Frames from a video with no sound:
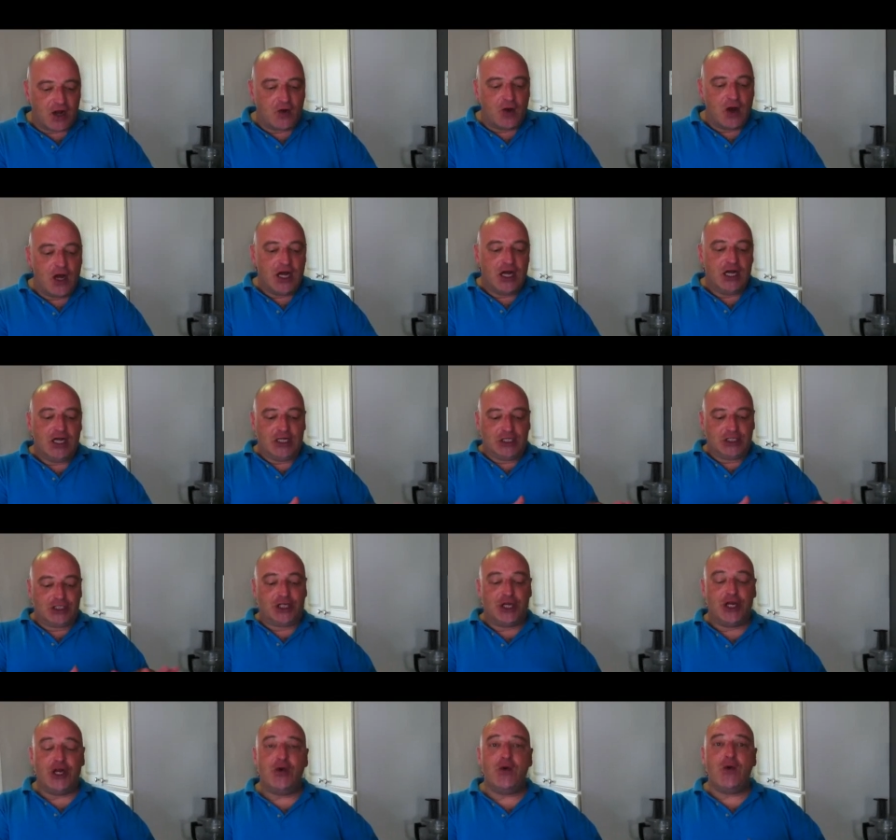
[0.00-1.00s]
So
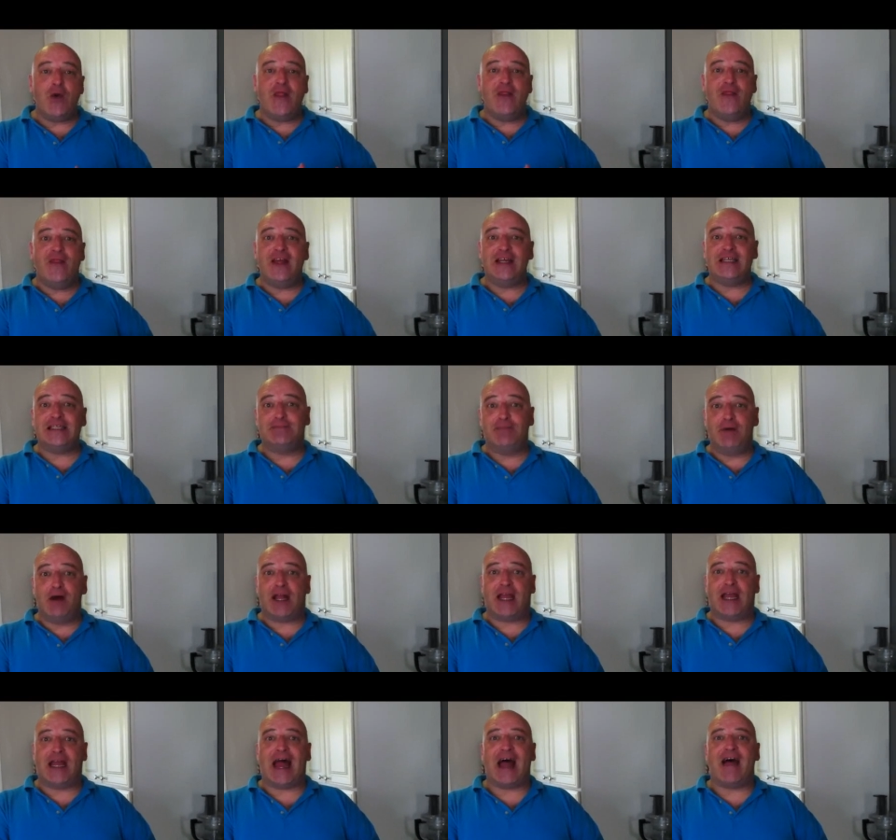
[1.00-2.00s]
to this
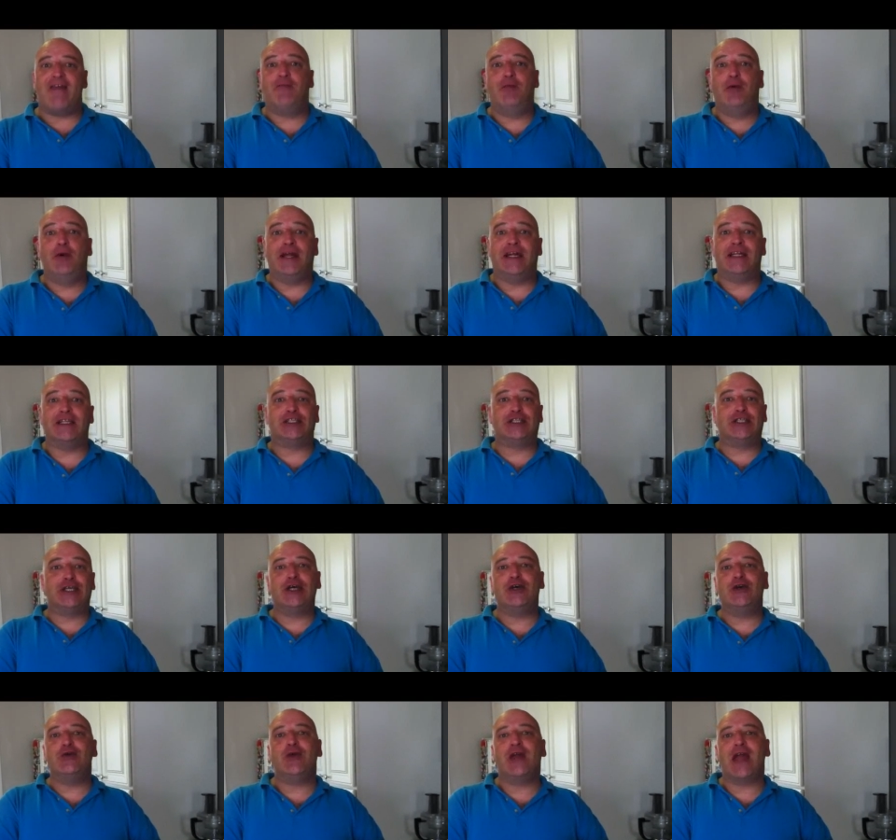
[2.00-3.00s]
bucket, I've put
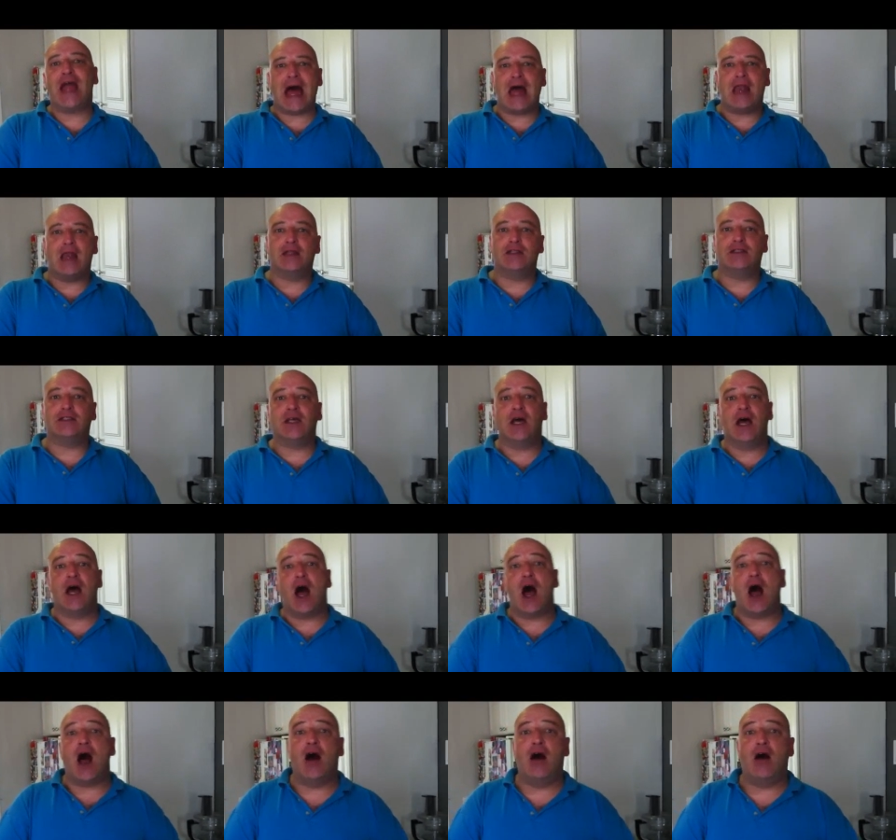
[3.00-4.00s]
in 2 gallons